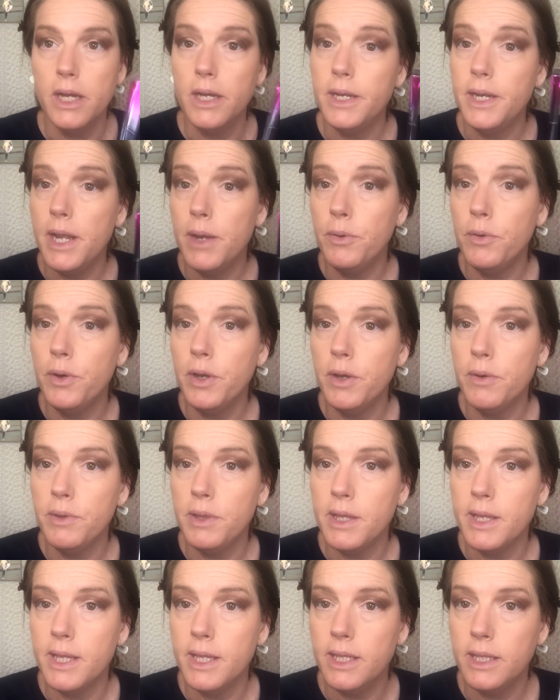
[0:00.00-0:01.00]
Now I'm going with
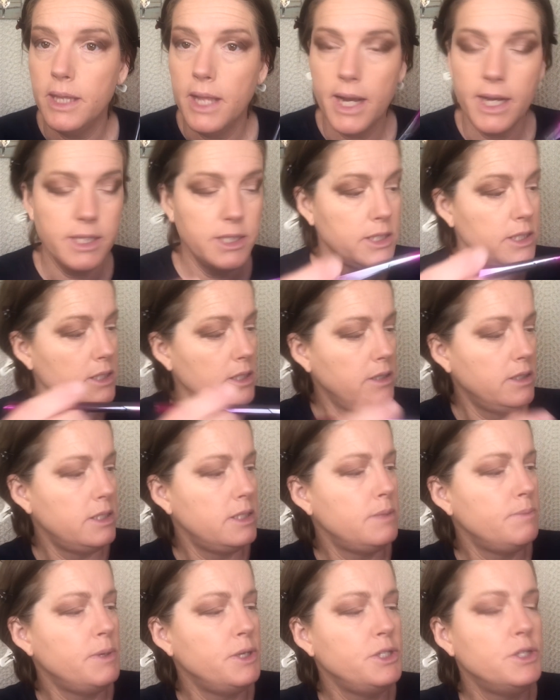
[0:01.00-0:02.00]
the
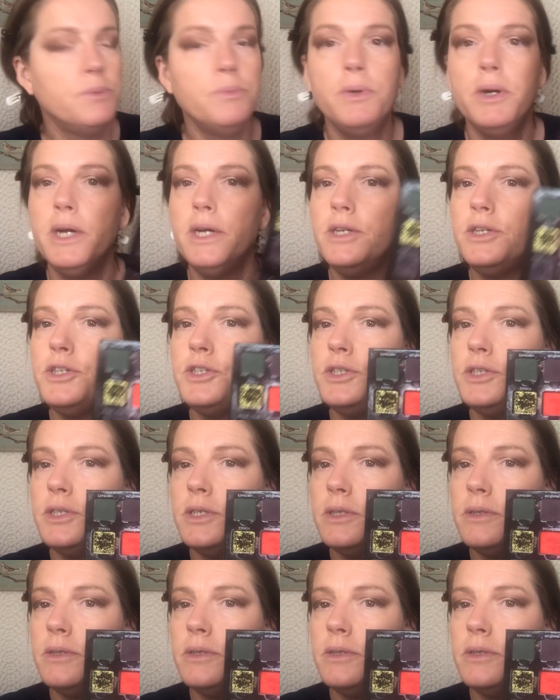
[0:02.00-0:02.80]
smudger brush.